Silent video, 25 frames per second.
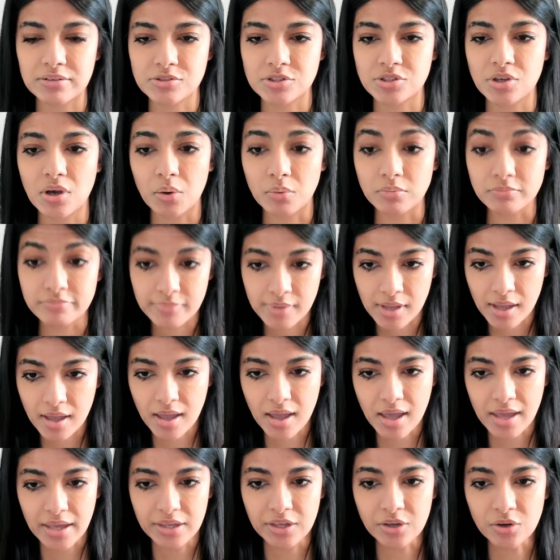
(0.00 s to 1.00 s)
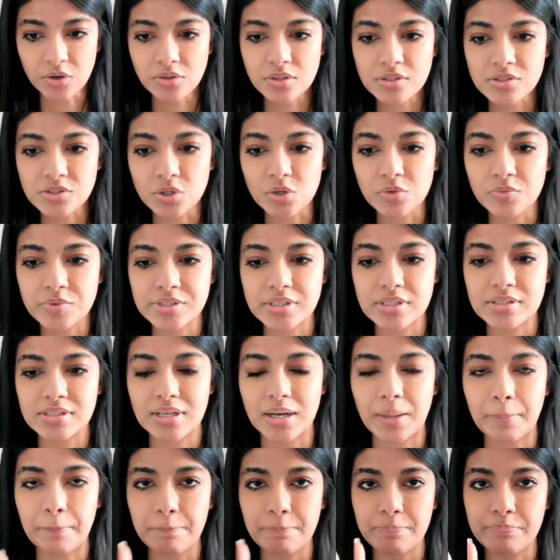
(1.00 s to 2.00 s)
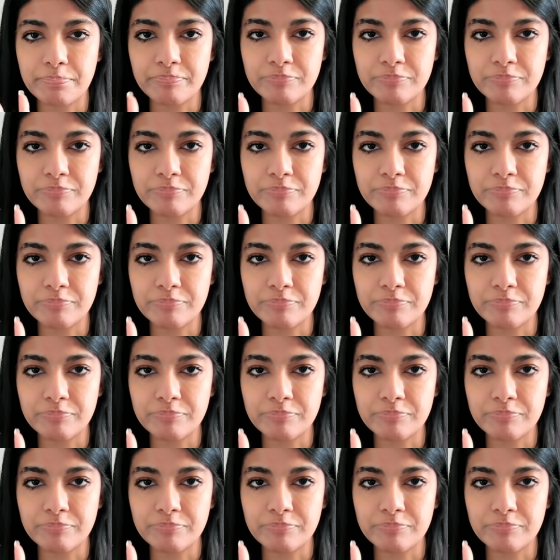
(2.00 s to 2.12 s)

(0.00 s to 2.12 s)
So here are the services that I'm